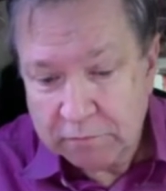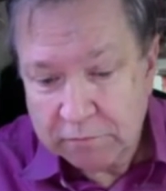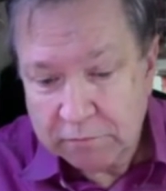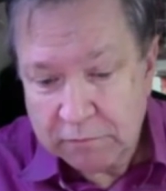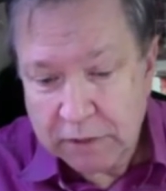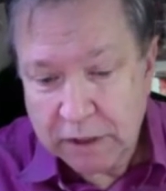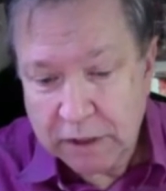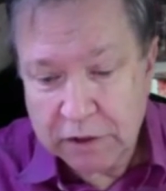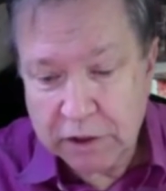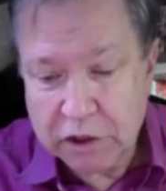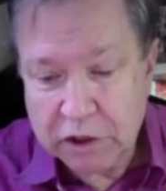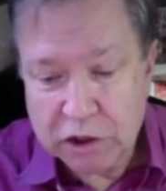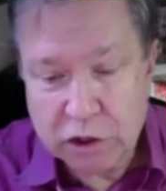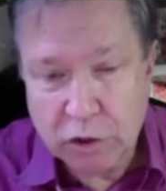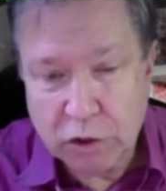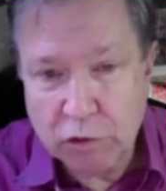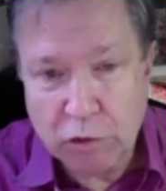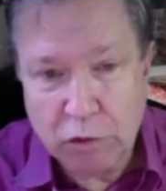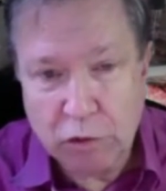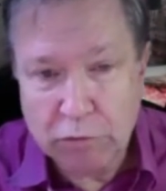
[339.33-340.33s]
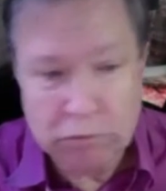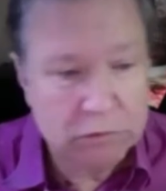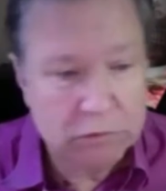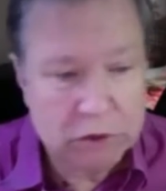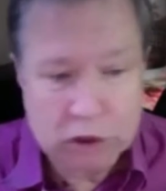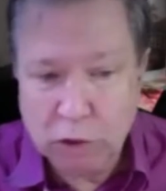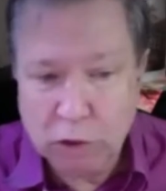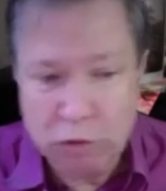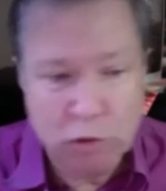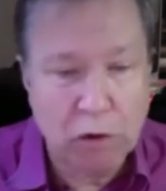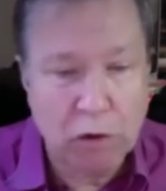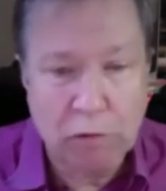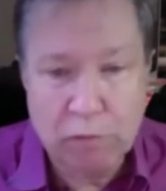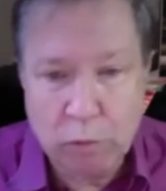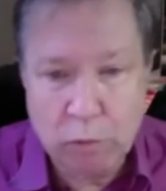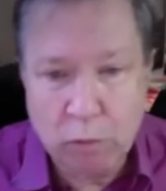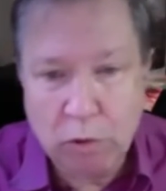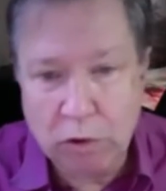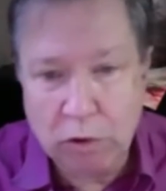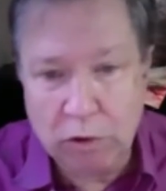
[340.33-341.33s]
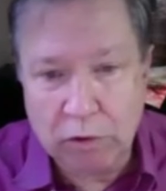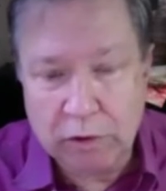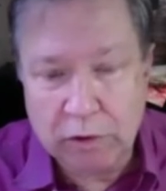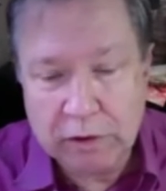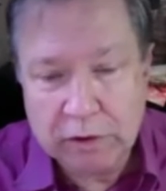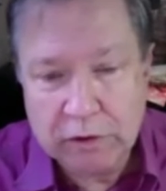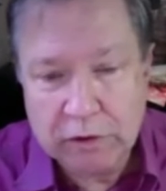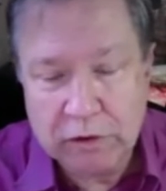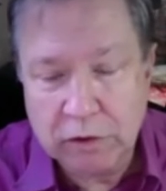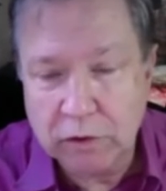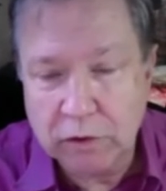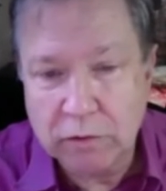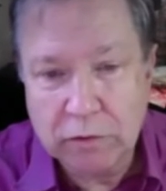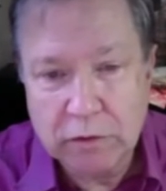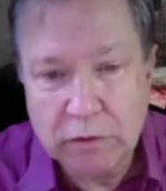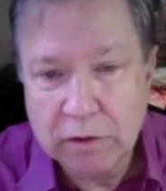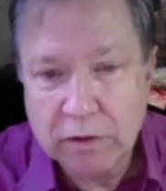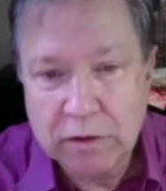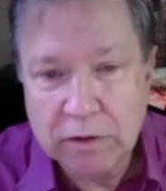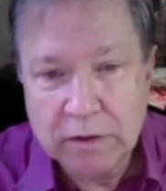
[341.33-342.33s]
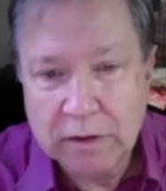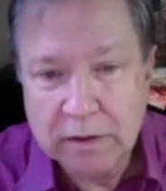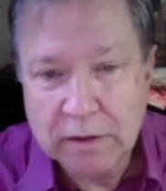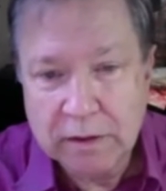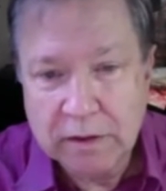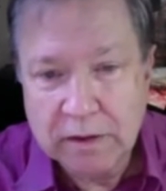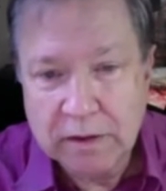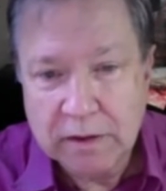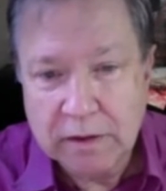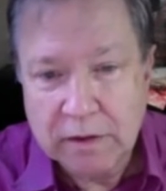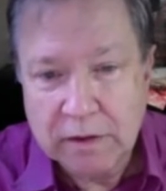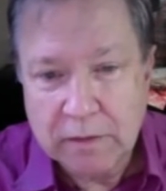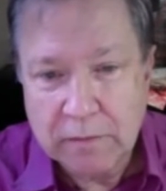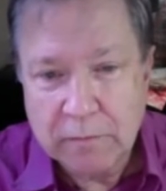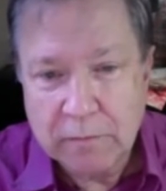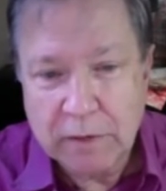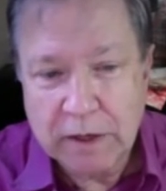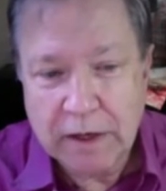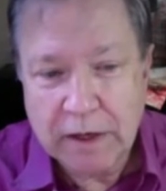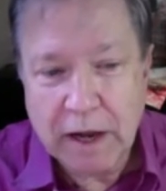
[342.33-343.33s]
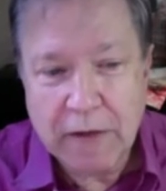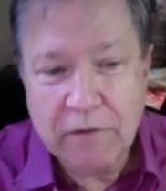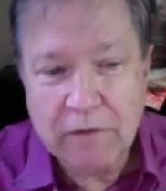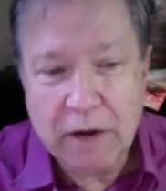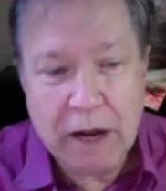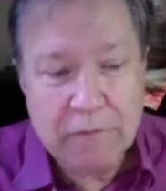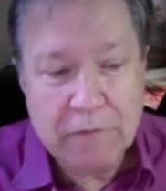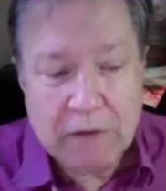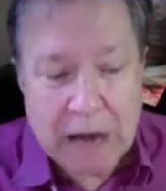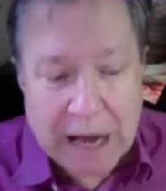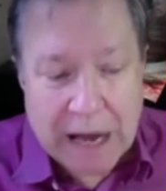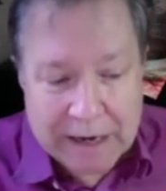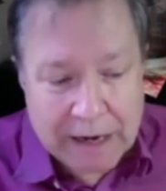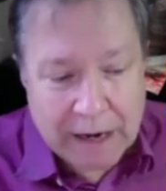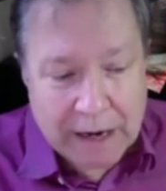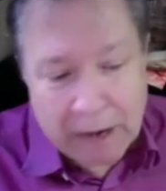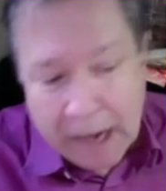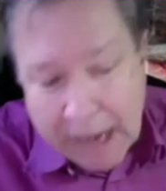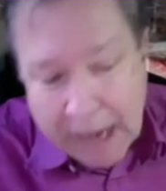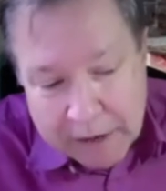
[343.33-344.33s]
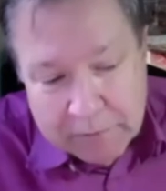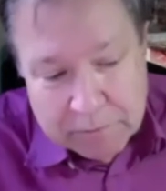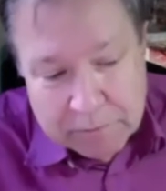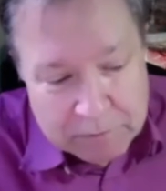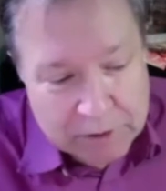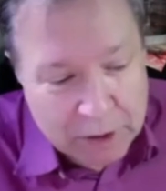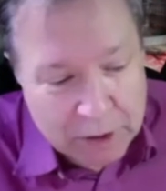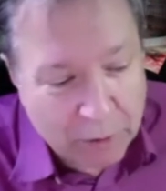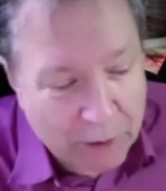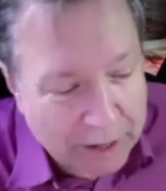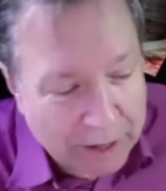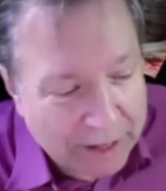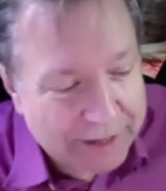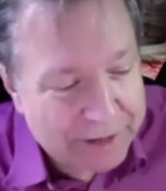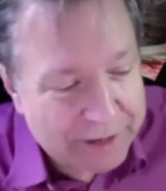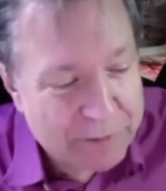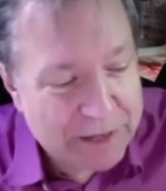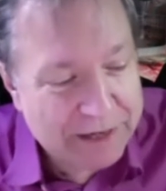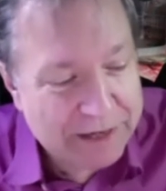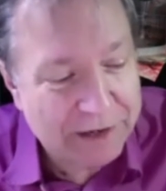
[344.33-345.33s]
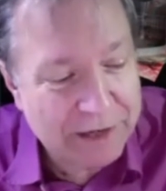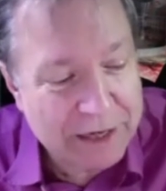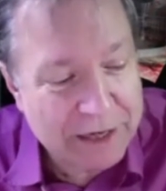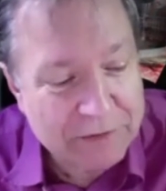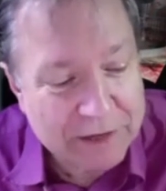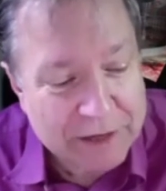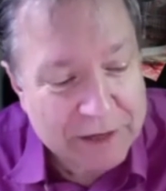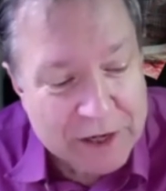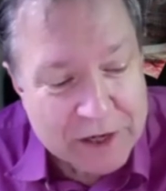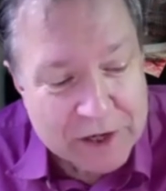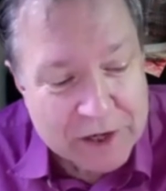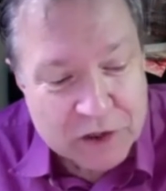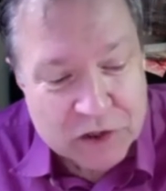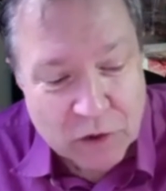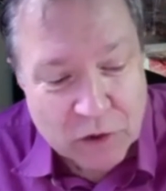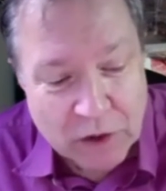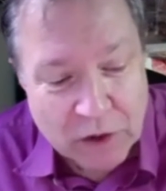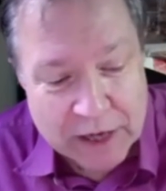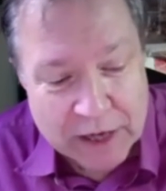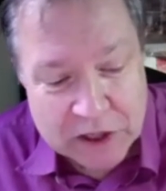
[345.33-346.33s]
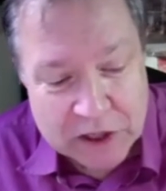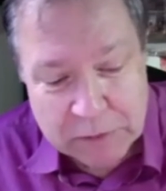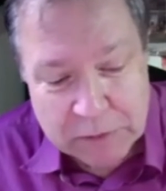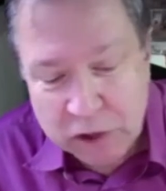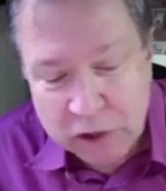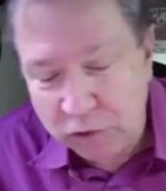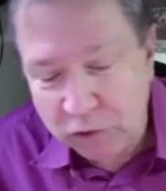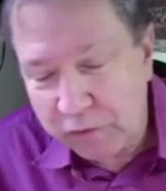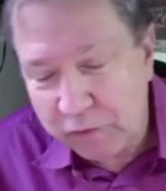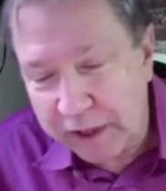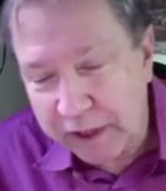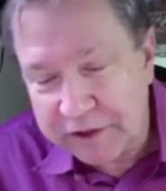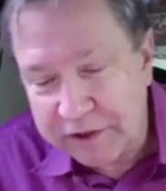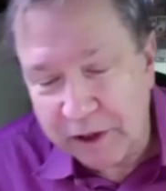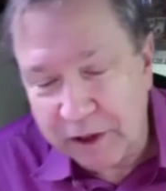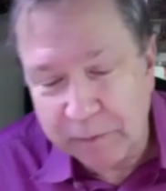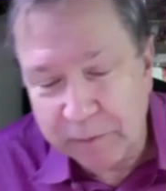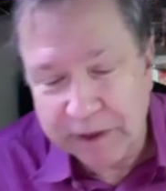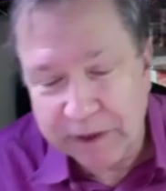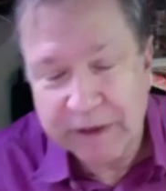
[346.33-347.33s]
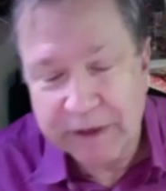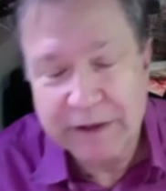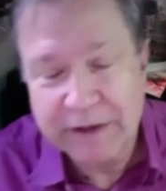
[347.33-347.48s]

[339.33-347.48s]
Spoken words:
that showed all over the world. So, but I had to, I had to make a living. So I had a special effects company.